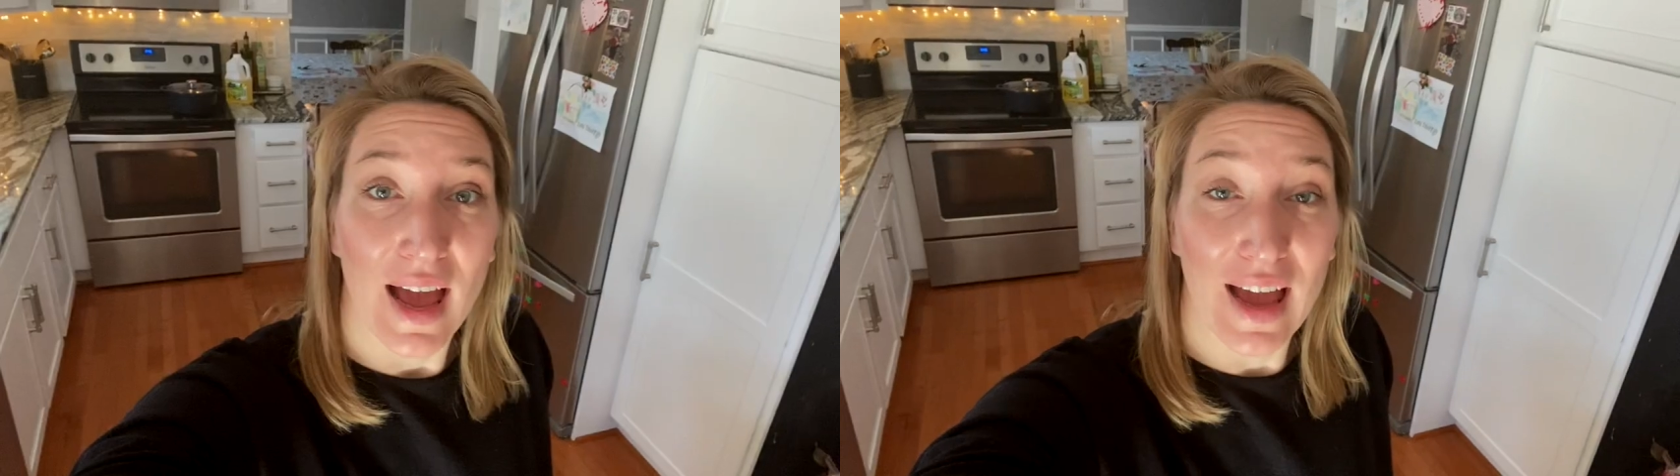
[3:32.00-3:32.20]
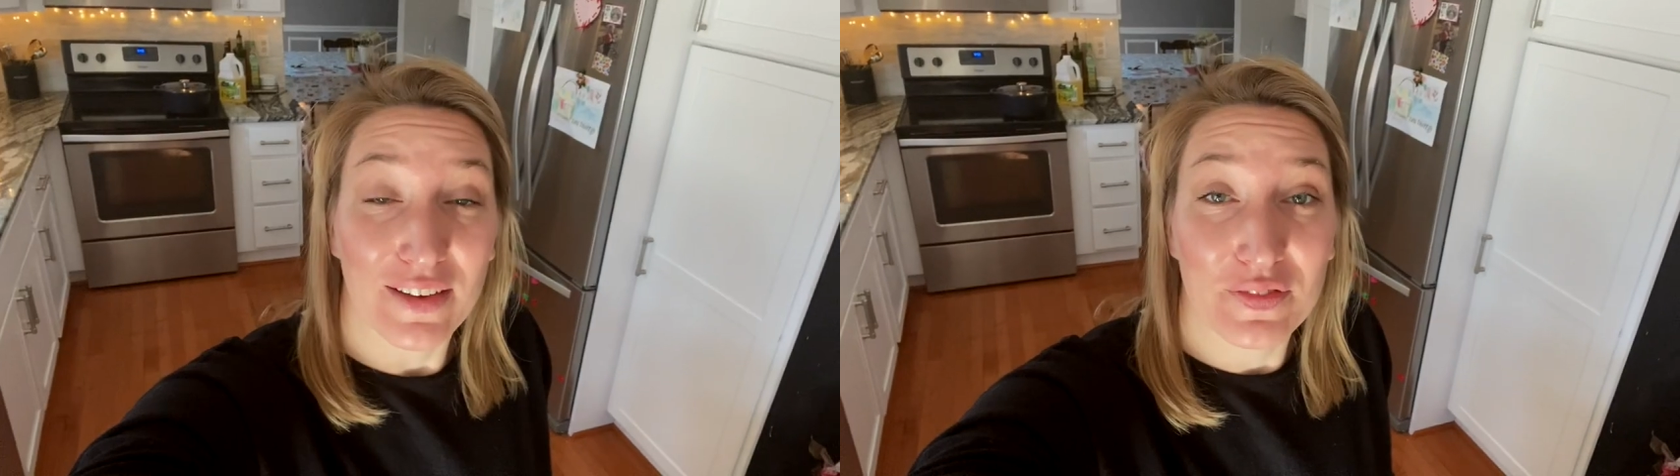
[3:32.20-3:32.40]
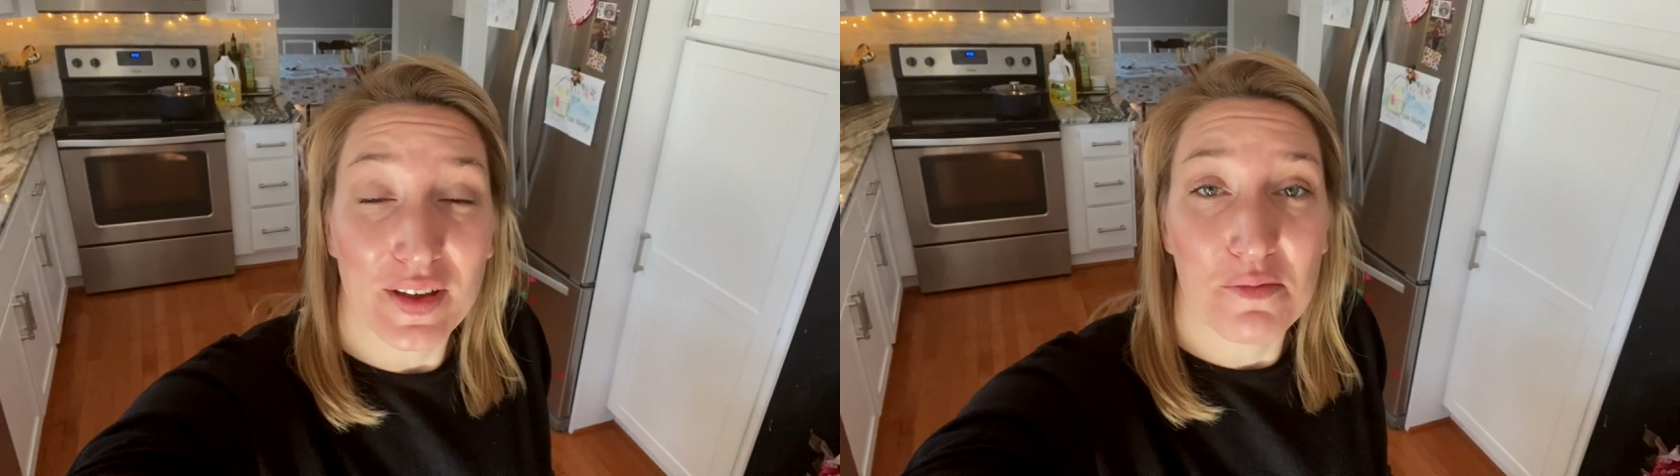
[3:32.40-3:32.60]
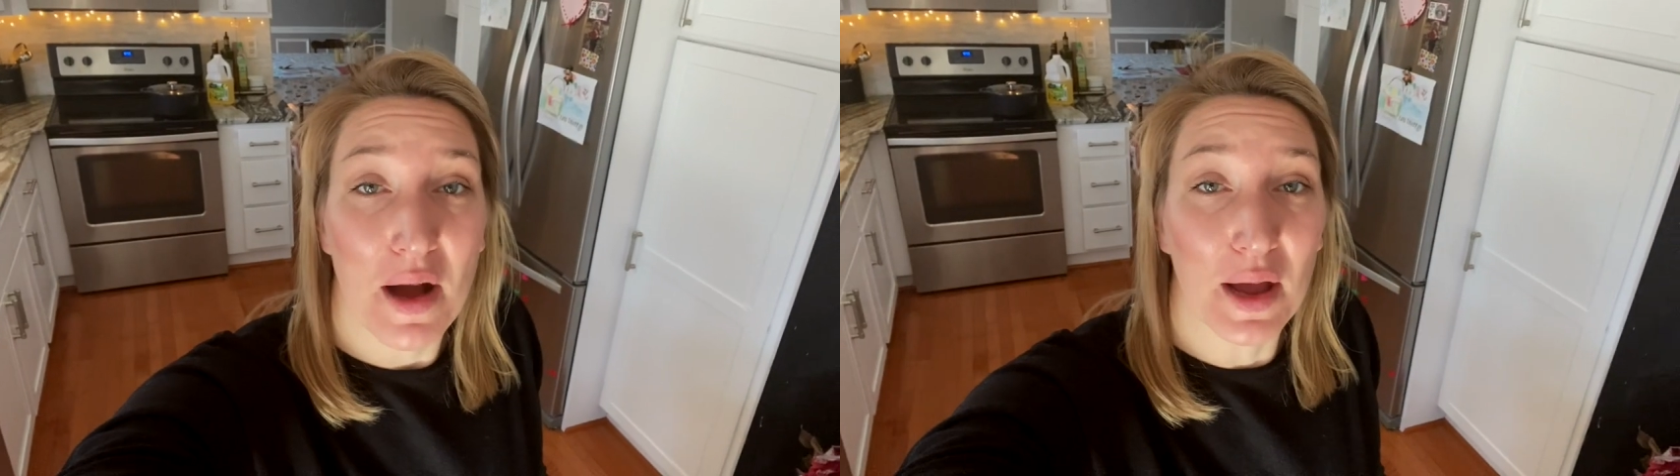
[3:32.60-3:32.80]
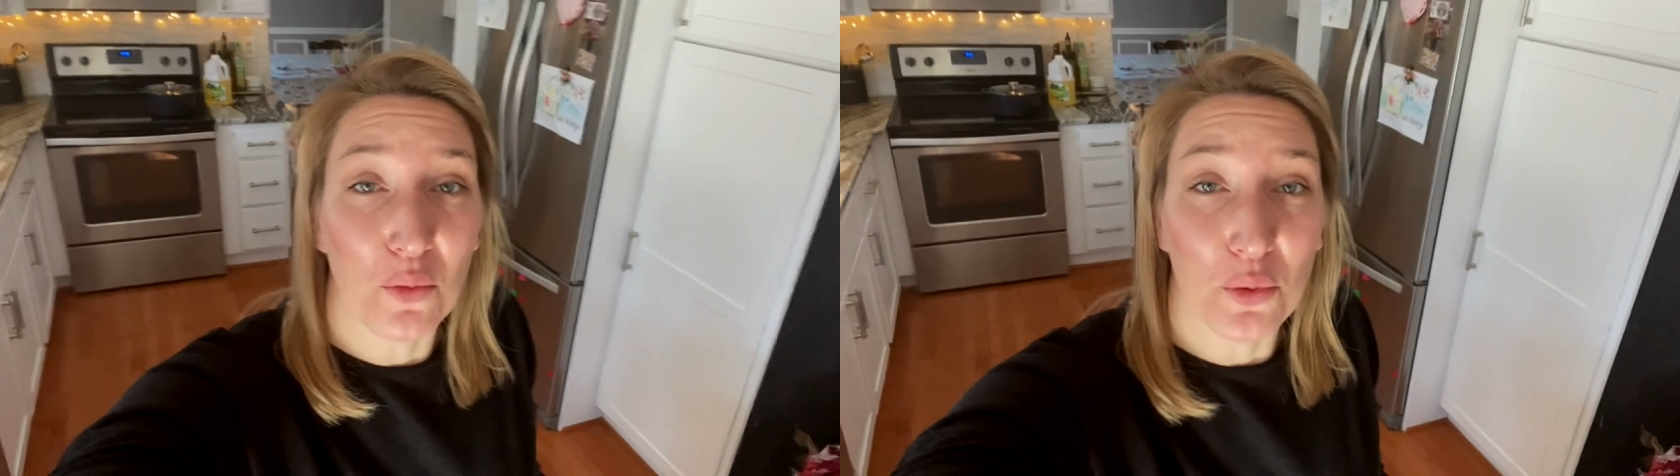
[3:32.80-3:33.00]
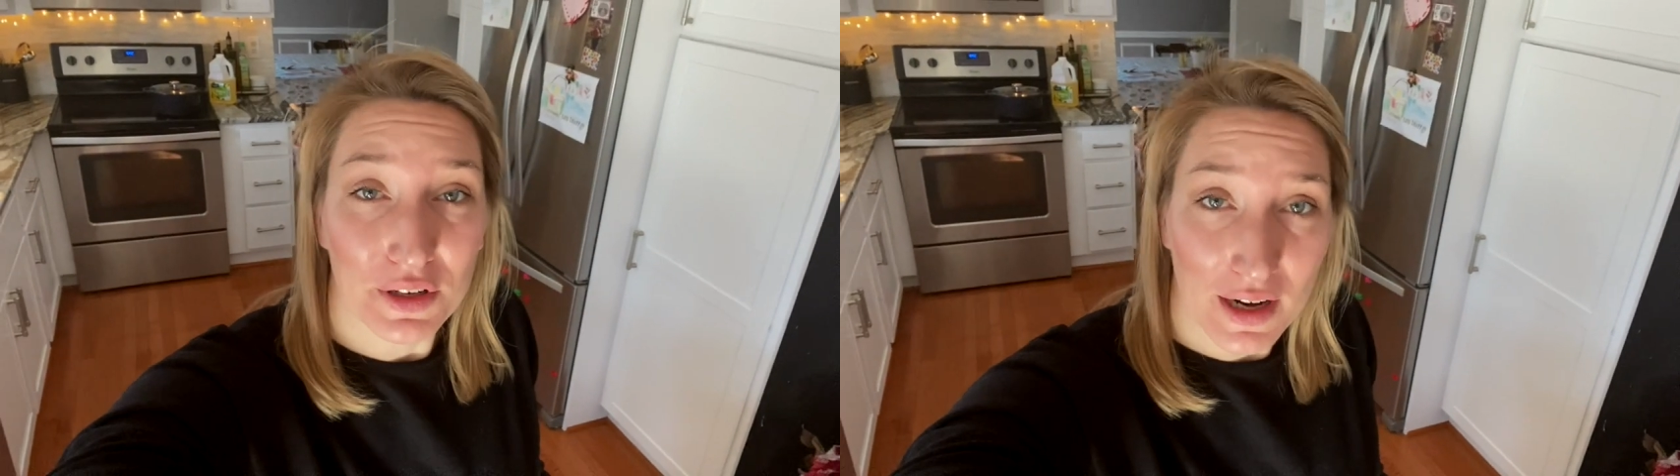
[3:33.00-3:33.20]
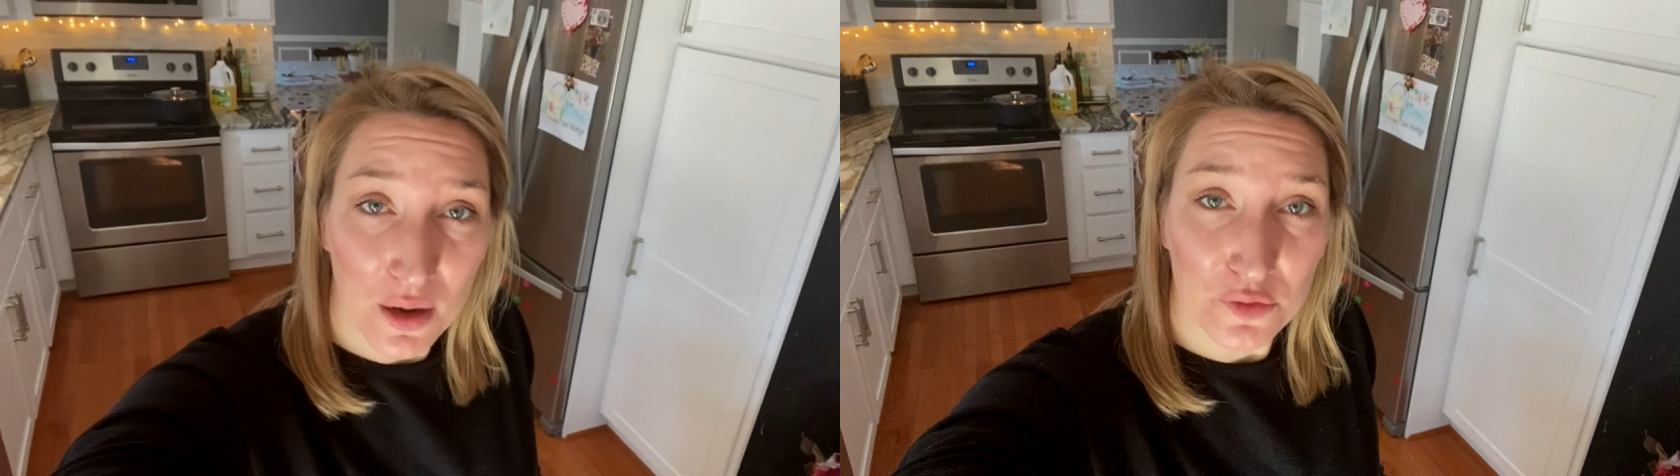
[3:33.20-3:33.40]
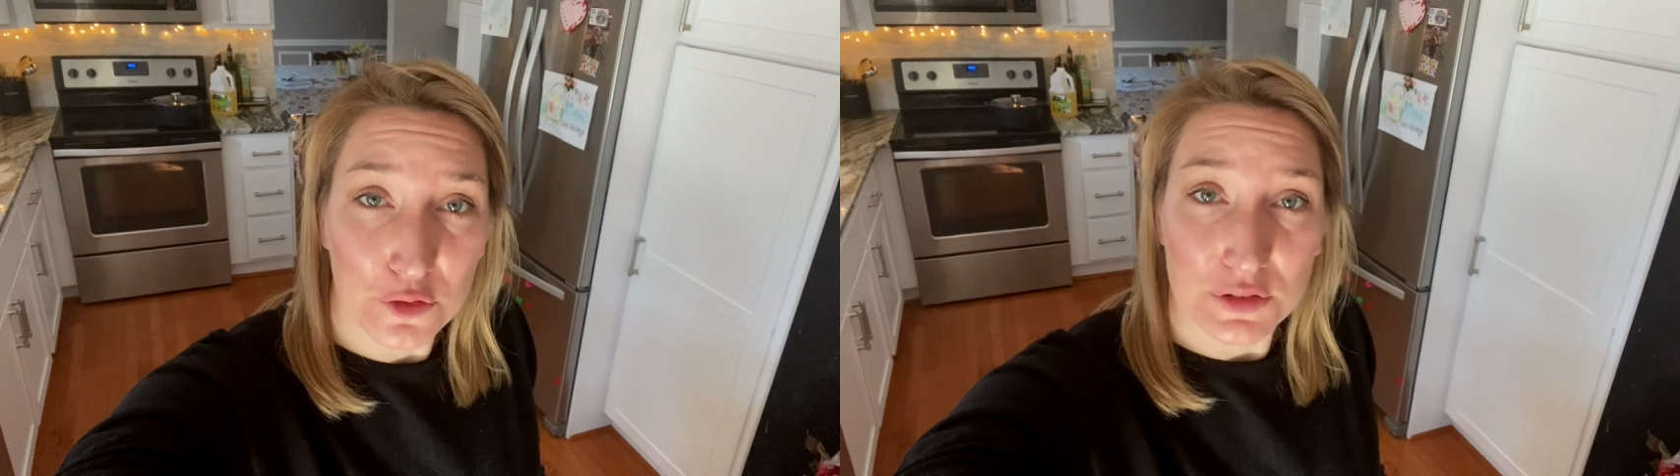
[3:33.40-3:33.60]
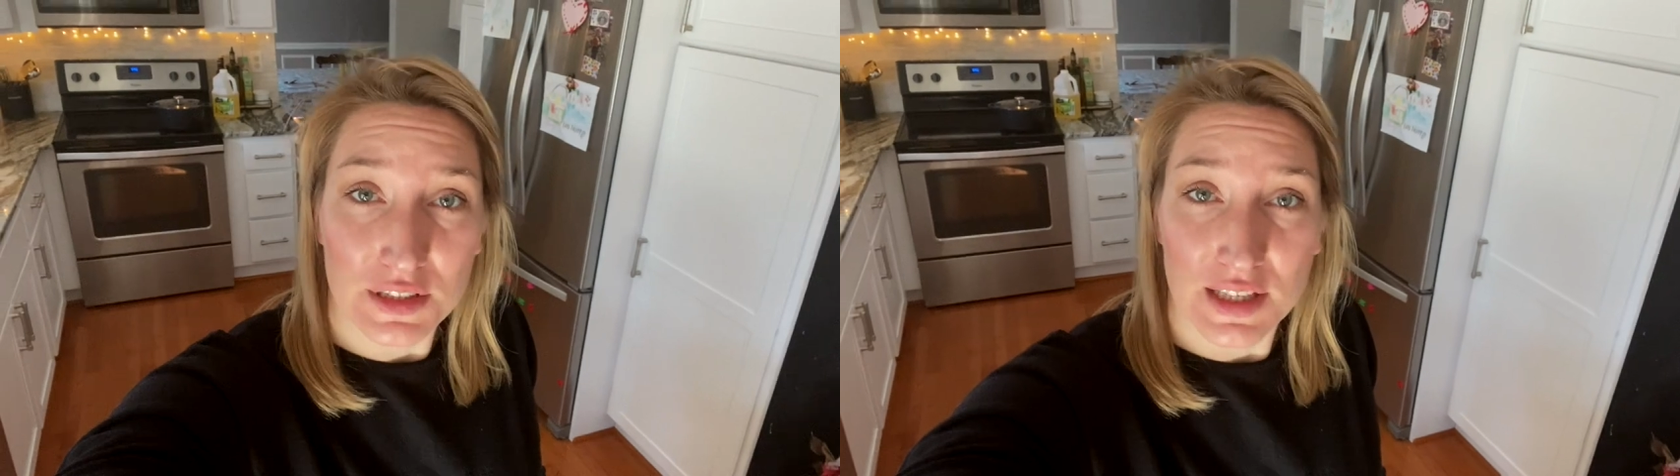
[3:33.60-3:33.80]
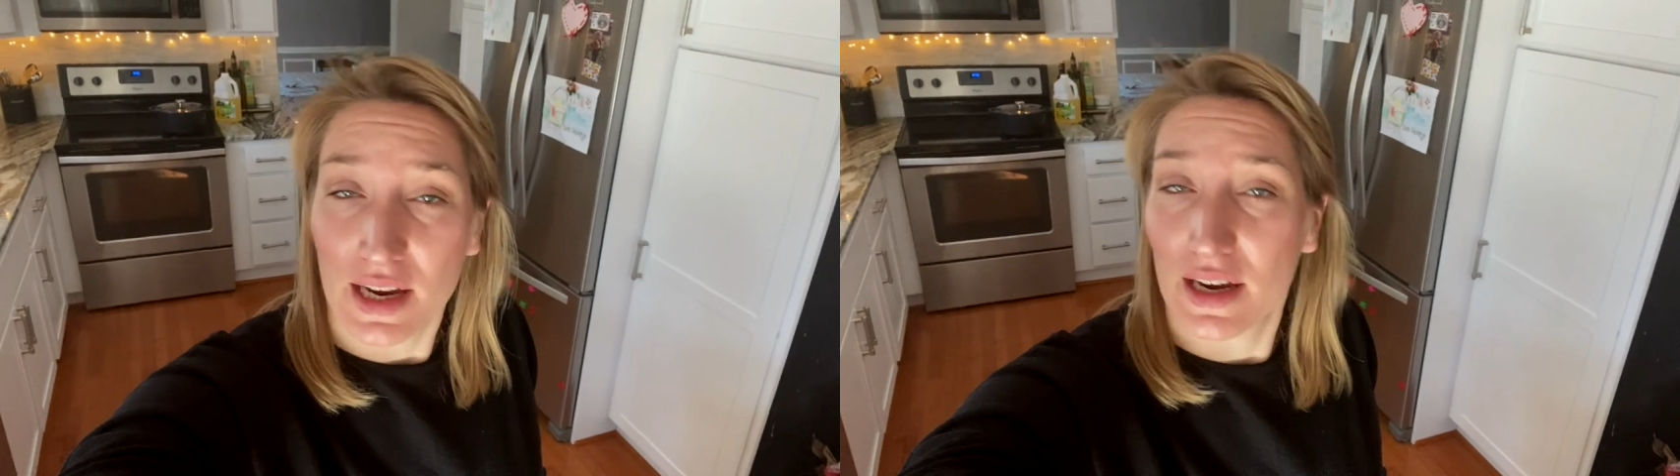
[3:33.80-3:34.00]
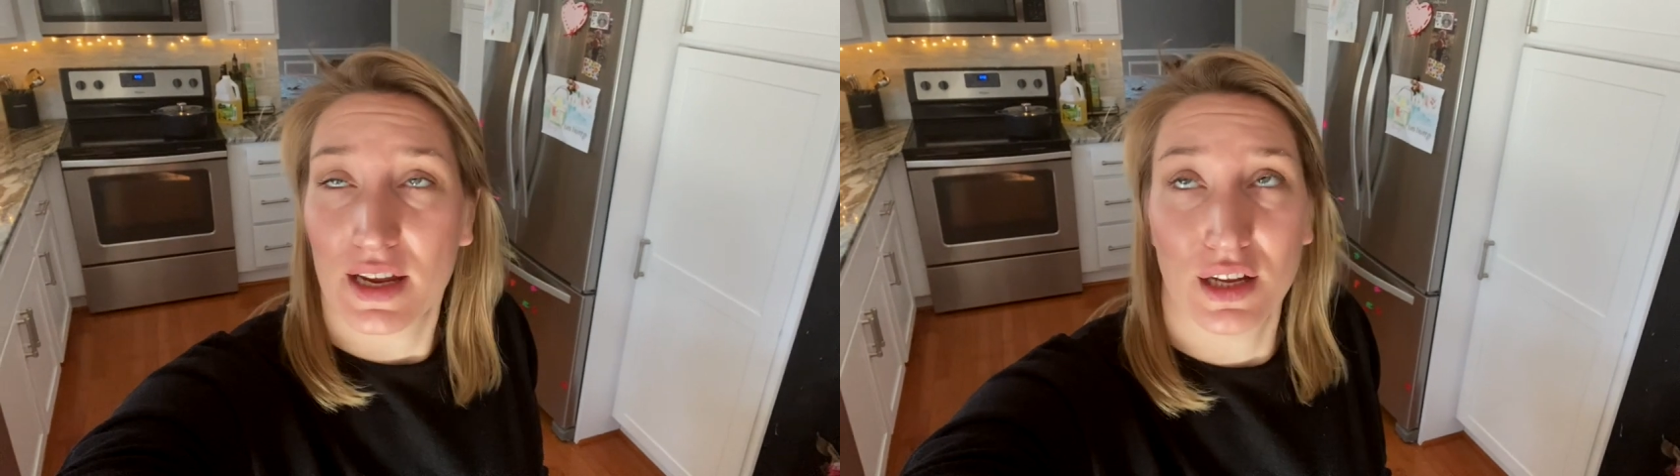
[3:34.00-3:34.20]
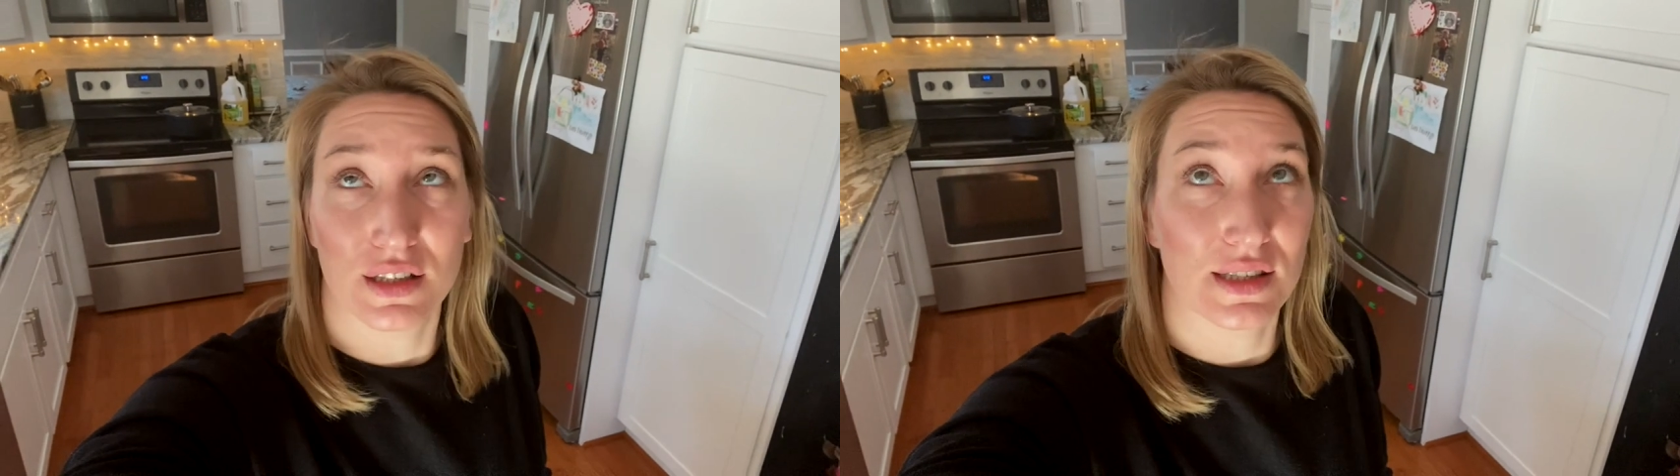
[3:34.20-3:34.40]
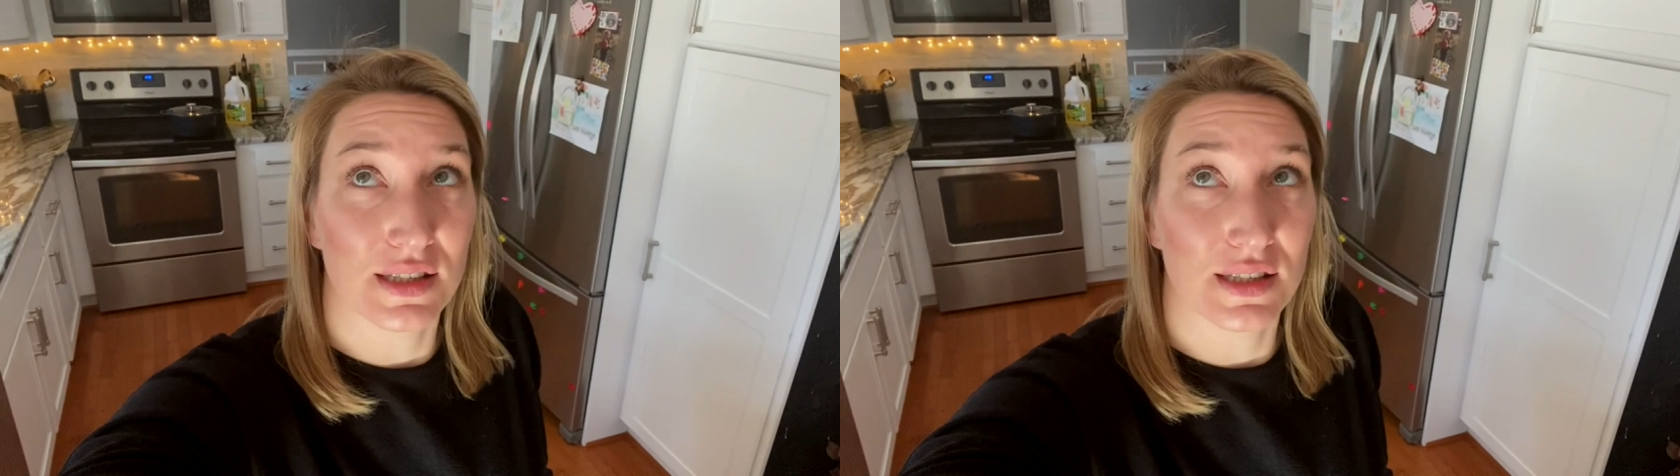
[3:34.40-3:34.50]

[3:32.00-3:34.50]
I think my workout for today it's